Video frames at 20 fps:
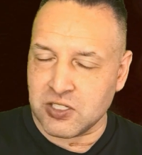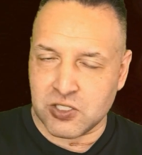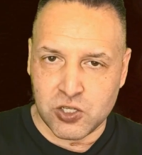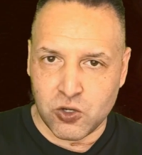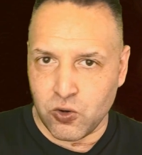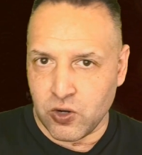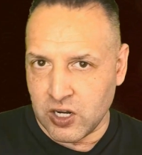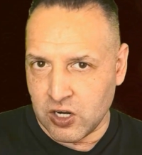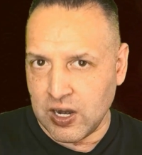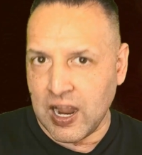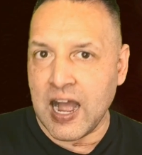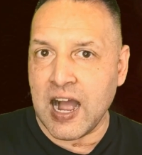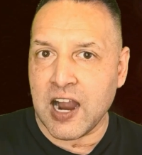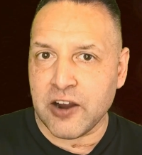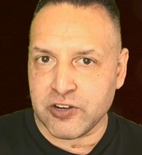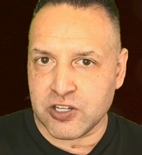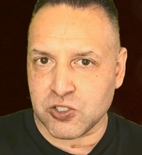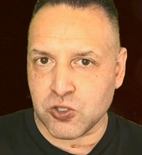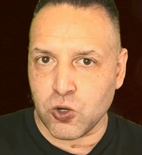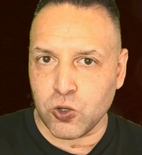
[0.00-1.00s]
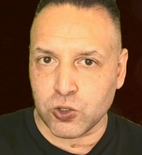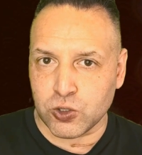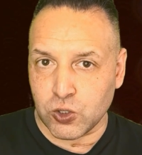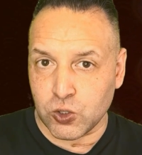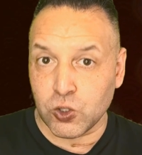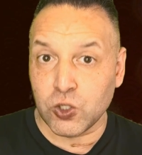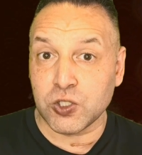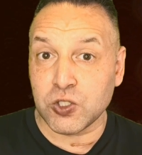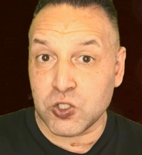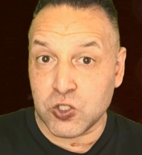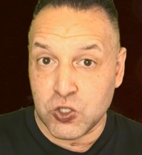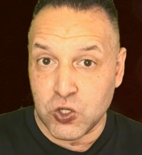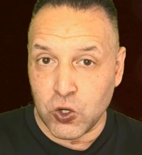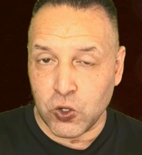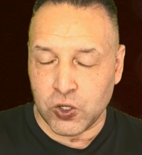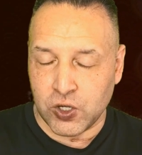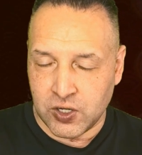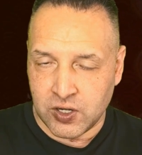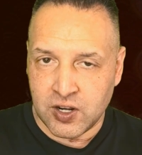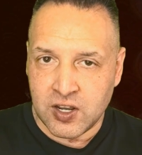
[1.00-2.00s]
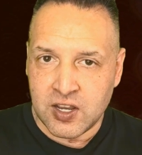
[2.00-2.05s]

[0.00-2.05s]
So a car is called rot yon,